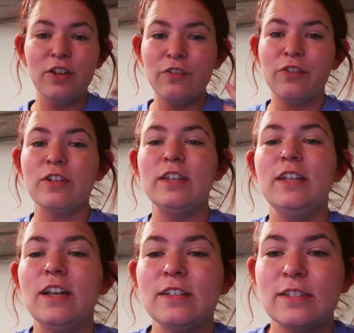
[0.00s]
for the
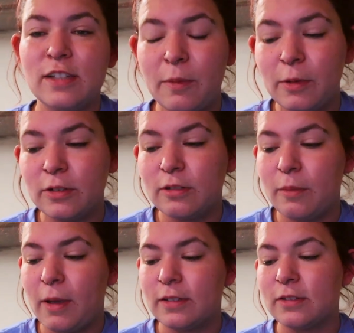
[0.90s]
summer
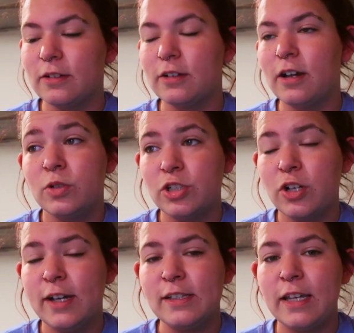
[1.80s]
semester, which is
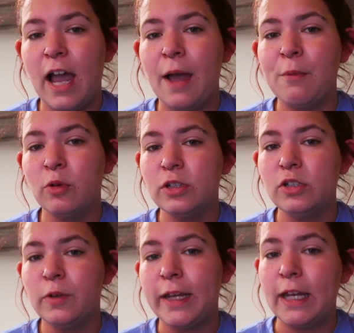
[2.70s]
crazy. I'm only
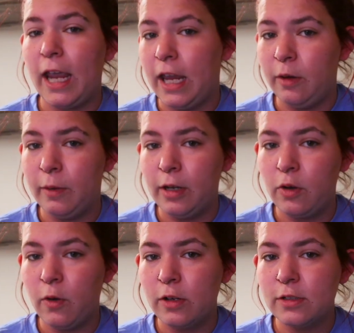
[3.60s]
doing an 8-week
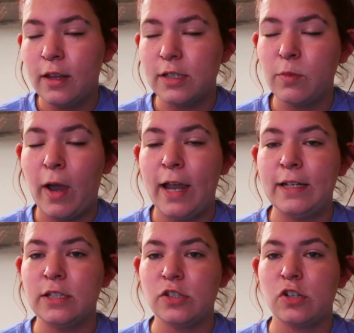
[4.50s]
course. That's why I
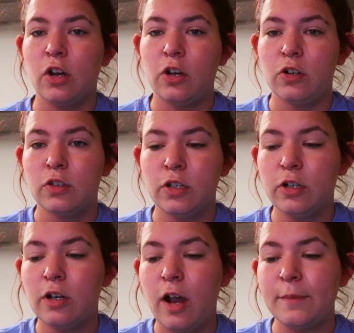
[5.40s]
didn't start earlier.
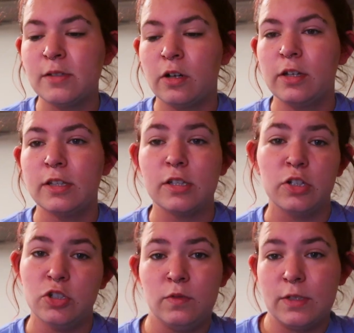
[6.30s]
I'm starting this on
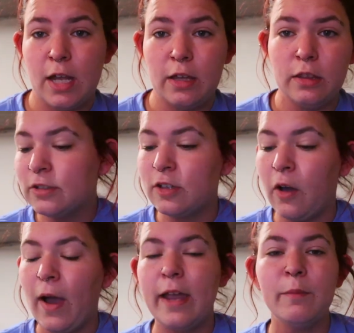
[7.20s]
June 10th. So
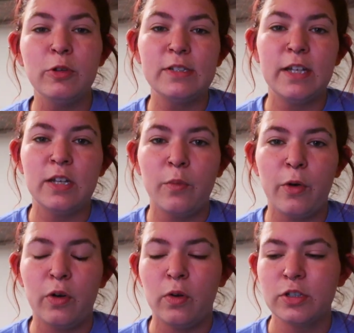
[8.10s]
I am only taking one
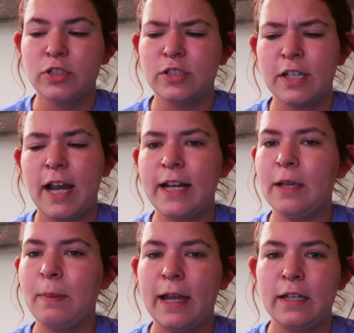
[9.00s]
course just to kind of get
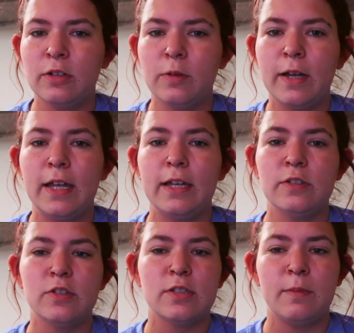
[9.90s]
back into it and
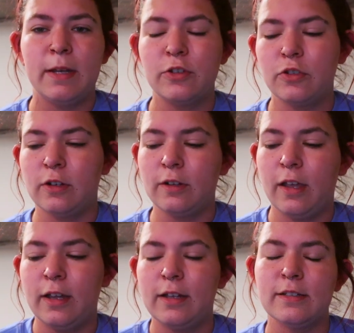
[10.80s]
just to make sure like
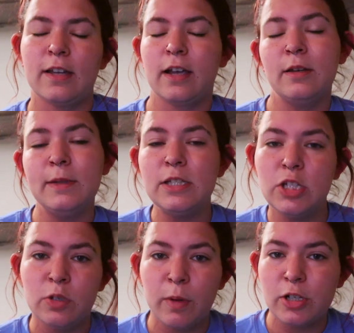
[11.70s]
it's not going to be too
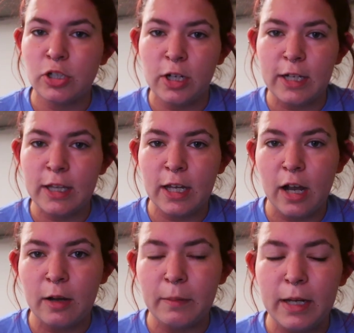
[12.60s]
much or anything
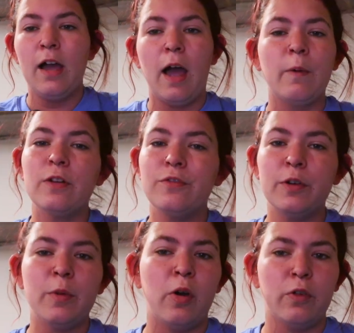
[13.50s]
on me. I want to film
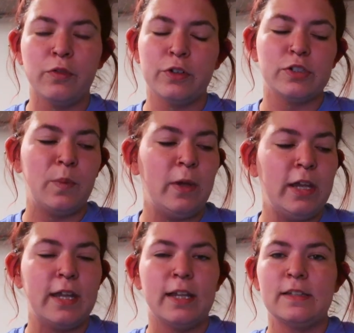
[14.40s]
the whole first week
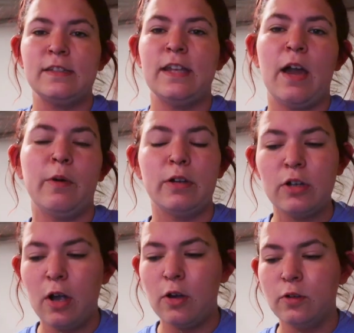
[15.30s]
and see how it
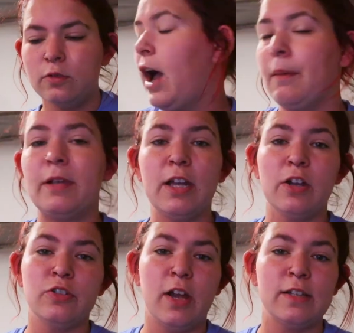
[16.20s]
goes. I'm gonna get her
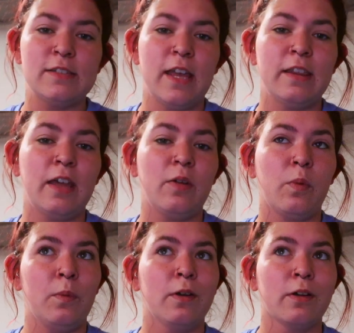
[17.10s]
dressed and then
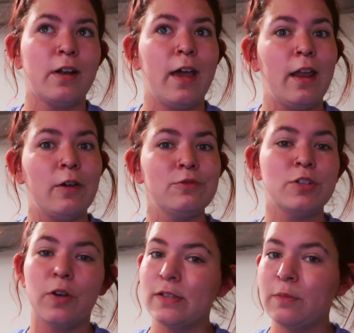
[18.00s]
we're gonna head out to go
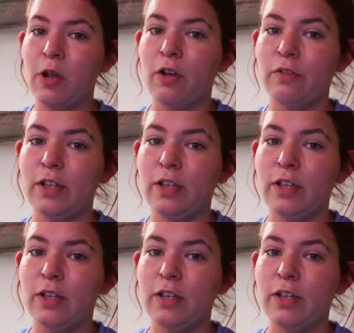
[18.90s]
get some coffee.